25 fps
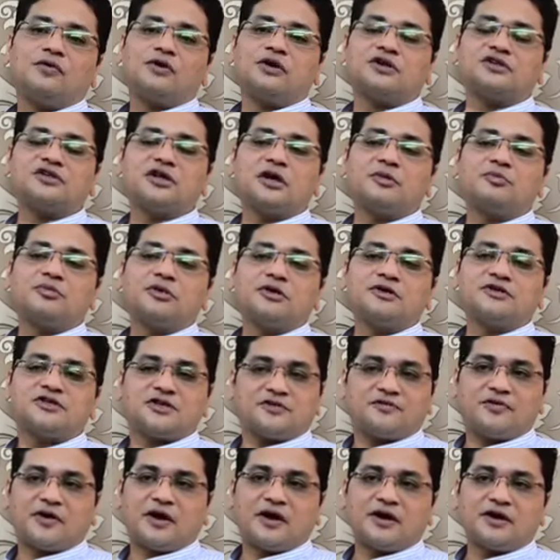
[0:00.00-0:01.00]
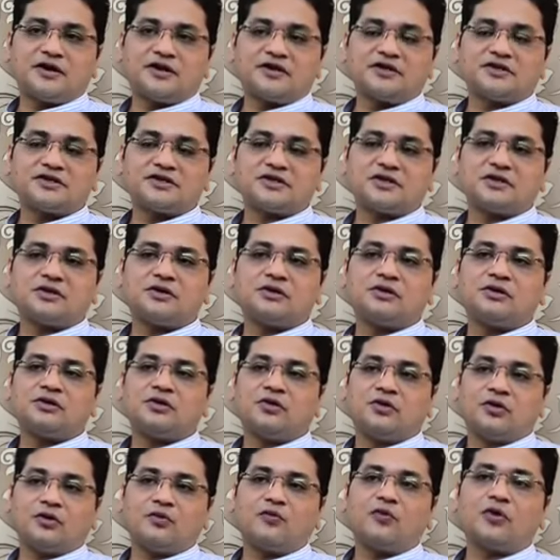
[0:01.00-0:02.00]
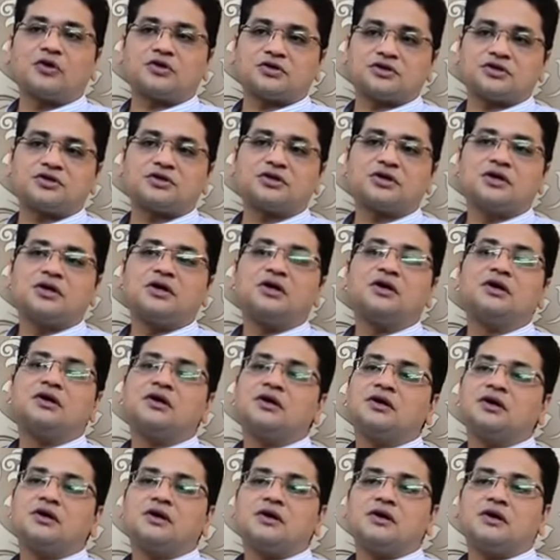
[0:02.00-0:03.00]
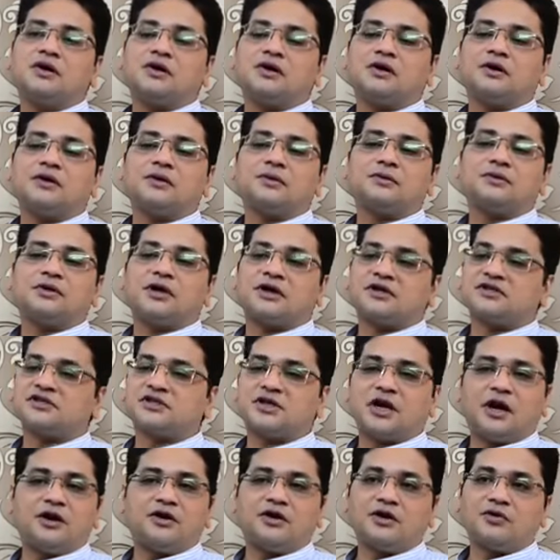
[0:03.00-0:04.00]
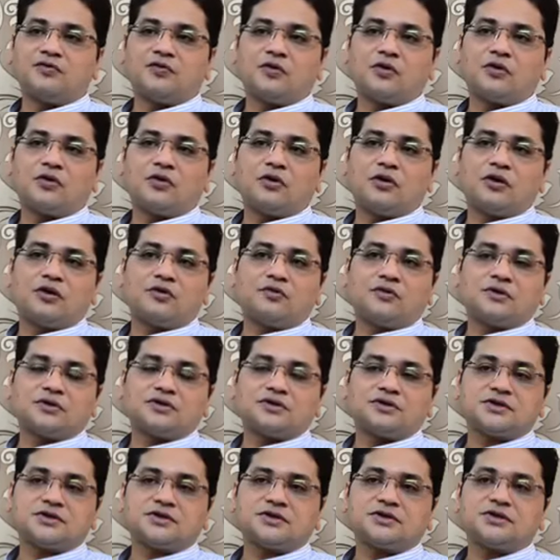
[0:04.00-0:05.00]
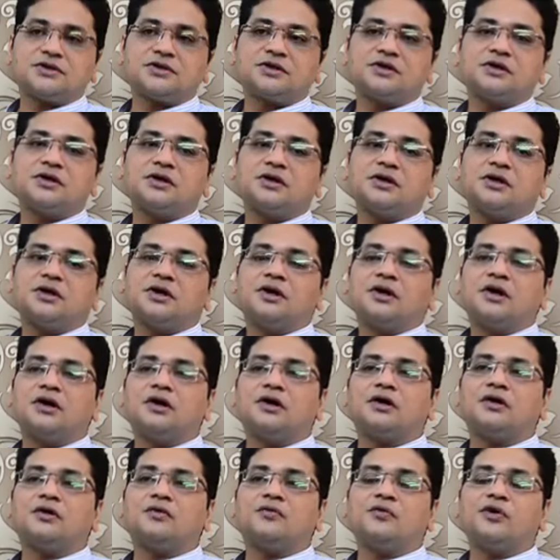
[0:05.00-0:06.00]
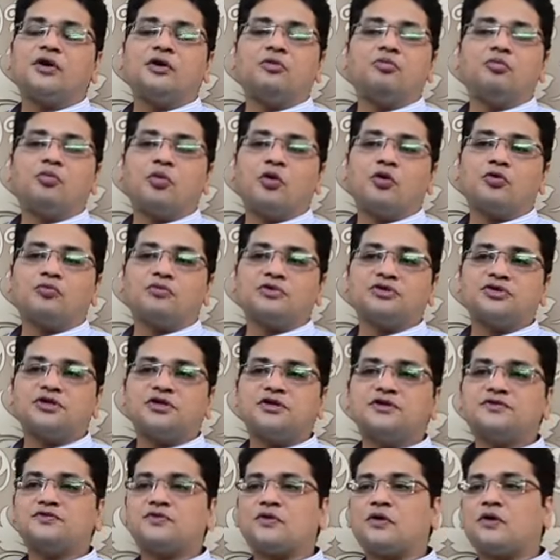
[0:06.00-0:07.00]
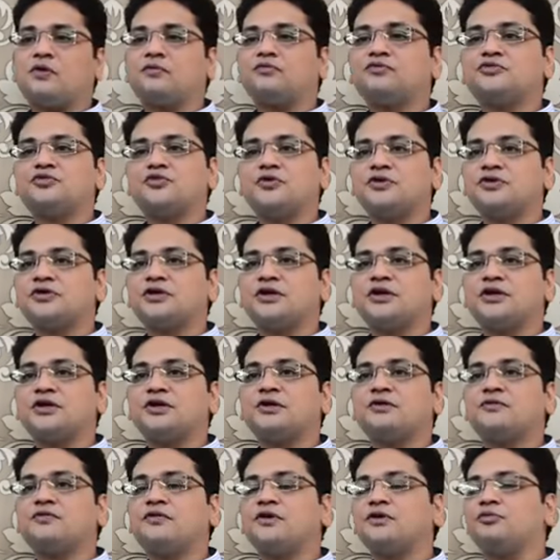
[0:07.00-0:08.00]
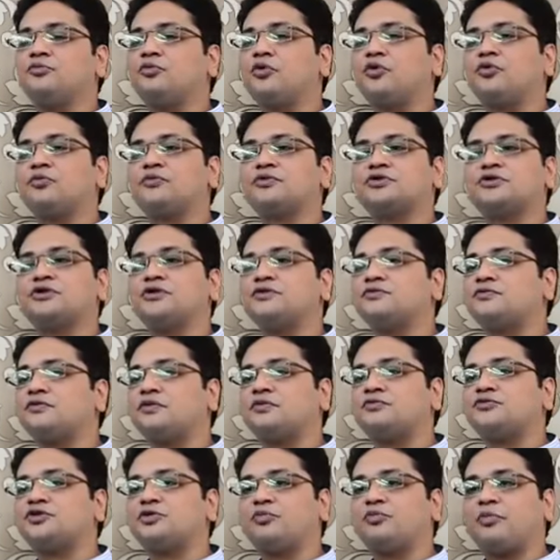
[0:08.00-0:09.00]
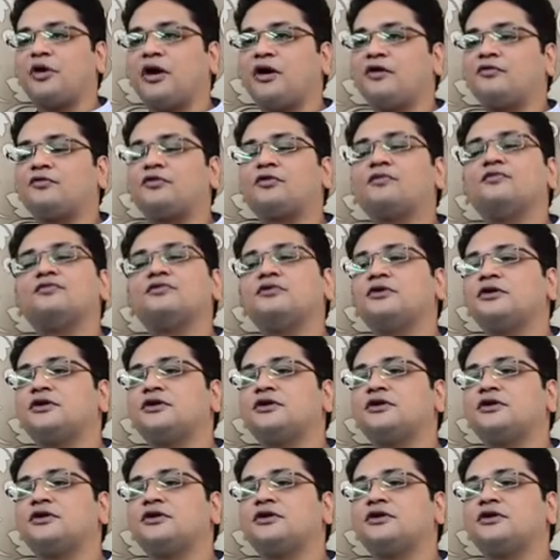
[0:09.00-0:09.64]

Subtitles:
For example, a sapphire crystal on a watch, that is standard for all our watches. We import machines from Switzerland, we import machines from Japan, from